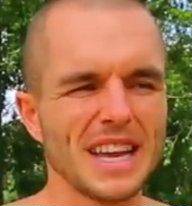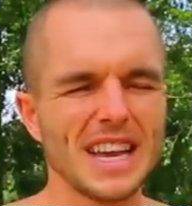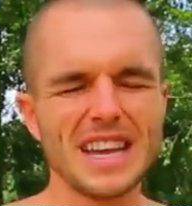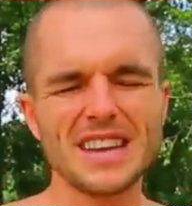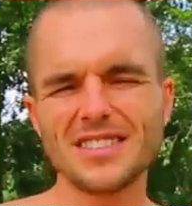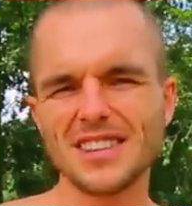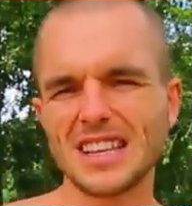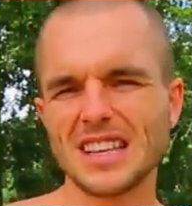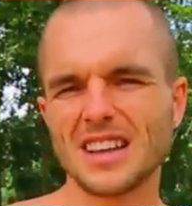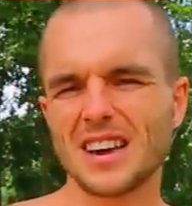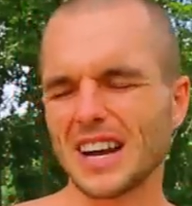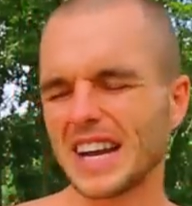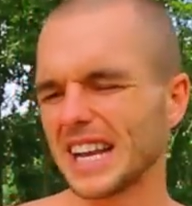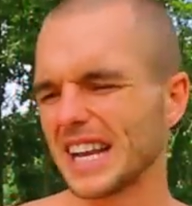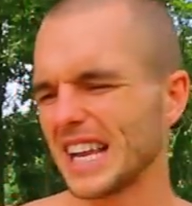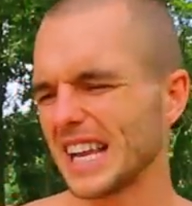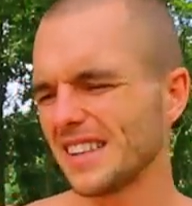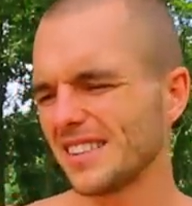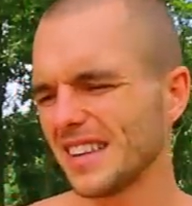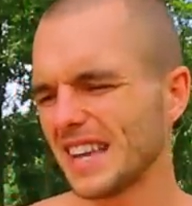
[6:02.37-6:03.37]
Is he
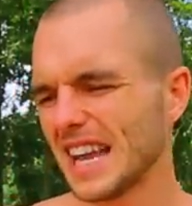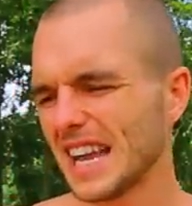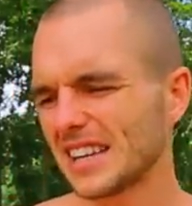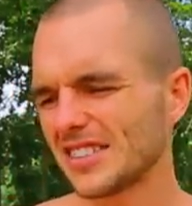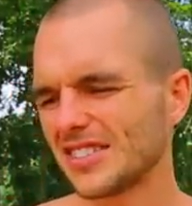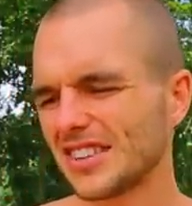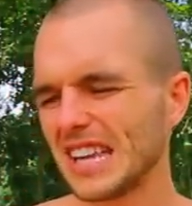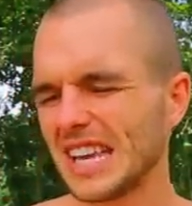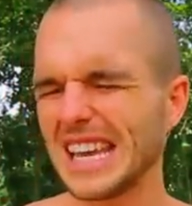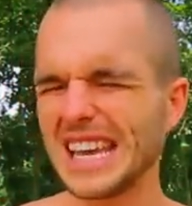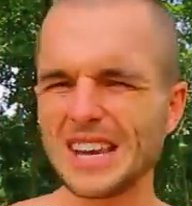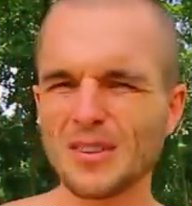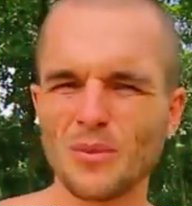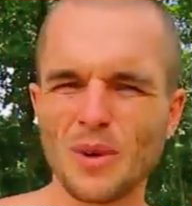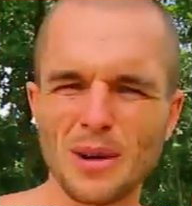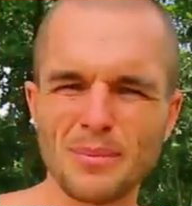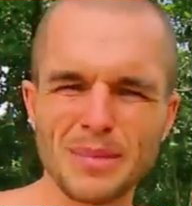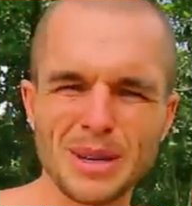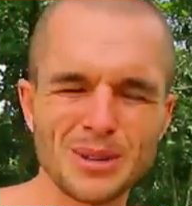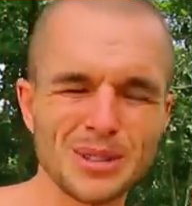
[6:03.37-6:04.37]
lying? Is he actually eating
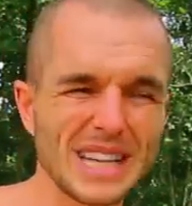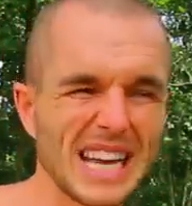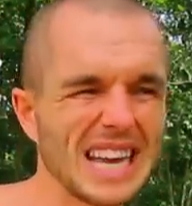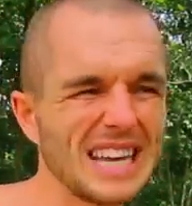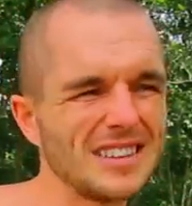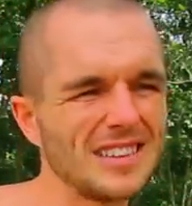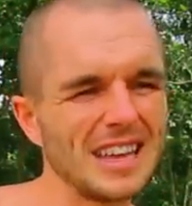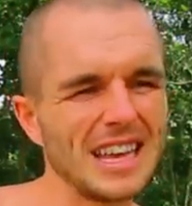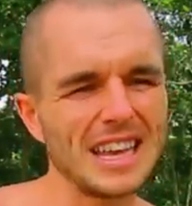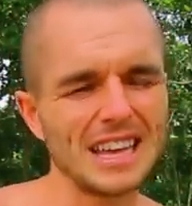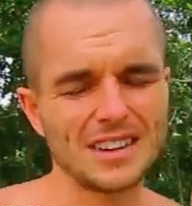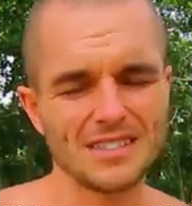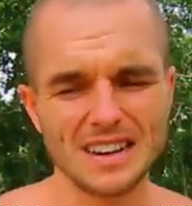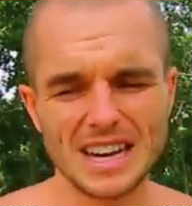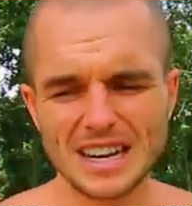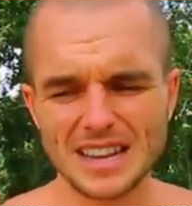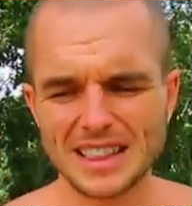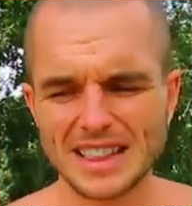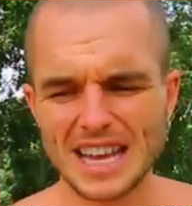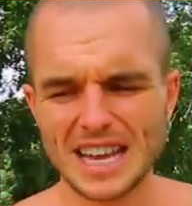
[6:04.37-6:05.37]
1 meal a day? Is he eating
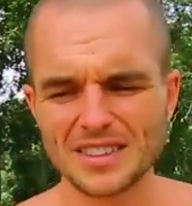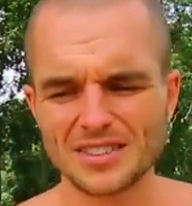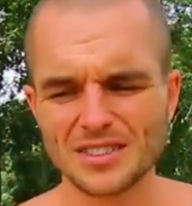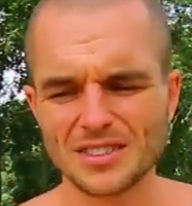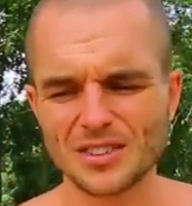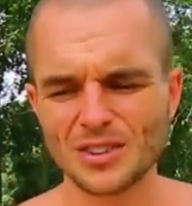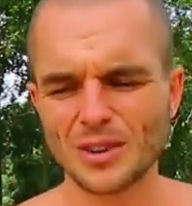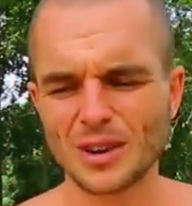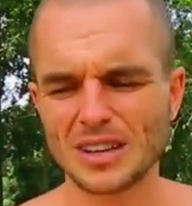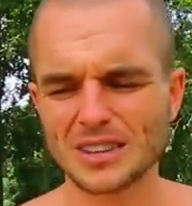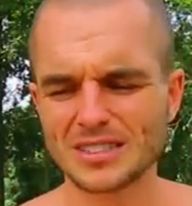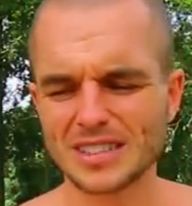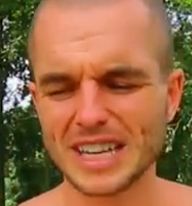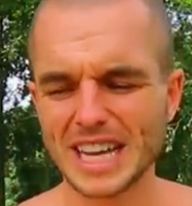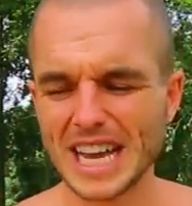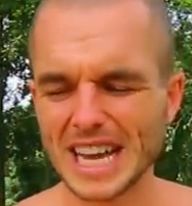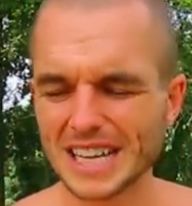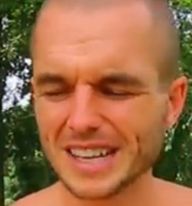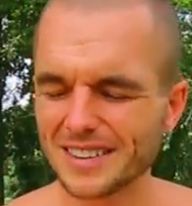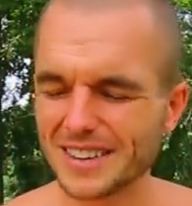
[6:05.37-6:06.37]
around 1,200
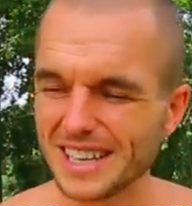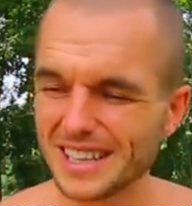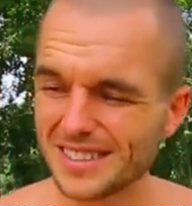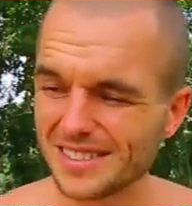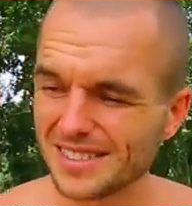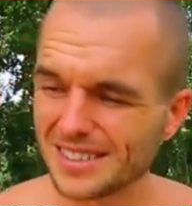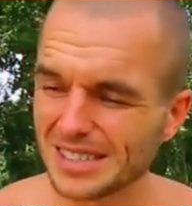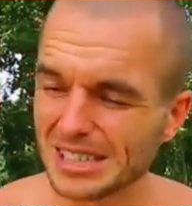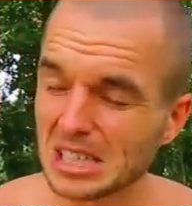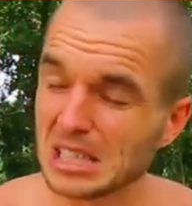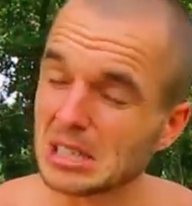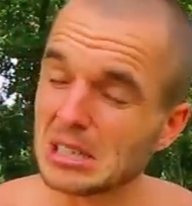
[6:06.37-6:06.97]
calories?